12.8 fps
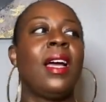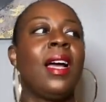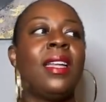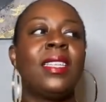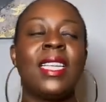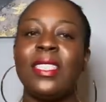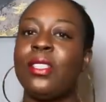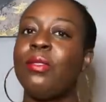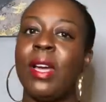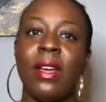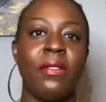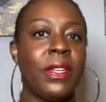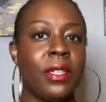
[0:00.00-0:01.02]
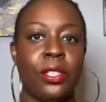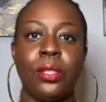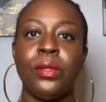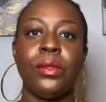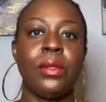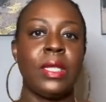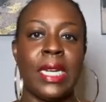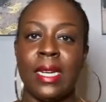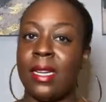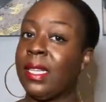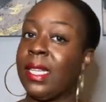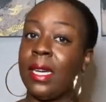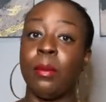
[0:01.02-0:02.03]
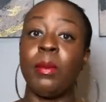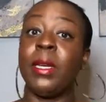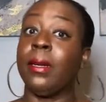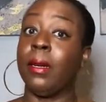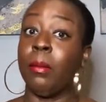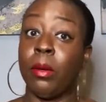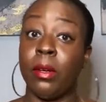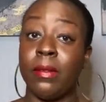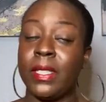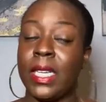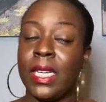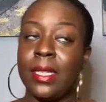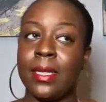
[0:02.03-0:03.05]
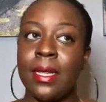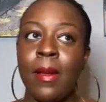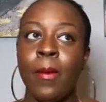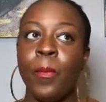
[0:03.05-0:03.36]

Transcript: Unless you have issues, and that could be a number of things,